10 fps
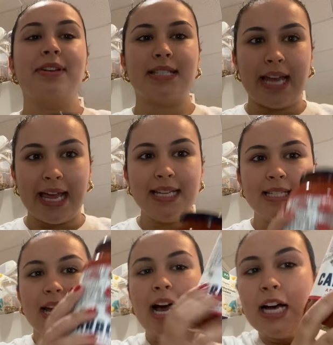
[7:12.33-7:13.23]
taste,
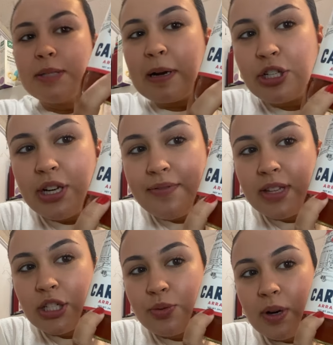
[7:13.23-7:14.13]
especially of
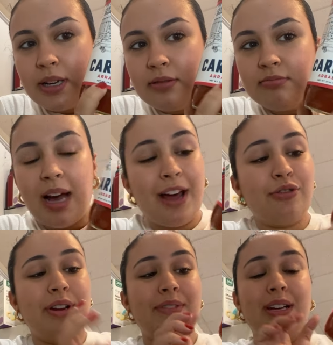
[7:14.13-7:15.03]
this one, I'm not
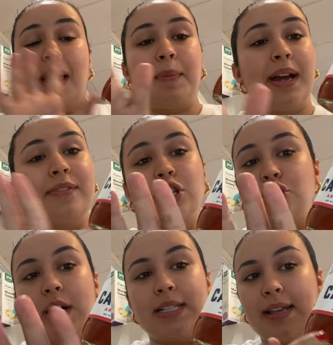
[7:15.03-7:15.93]
even going to
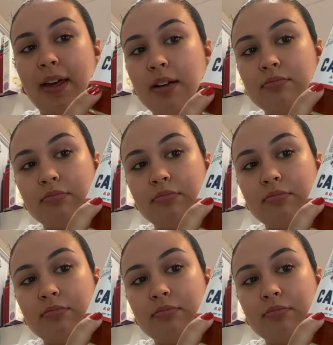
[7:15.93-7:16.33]
try to say that.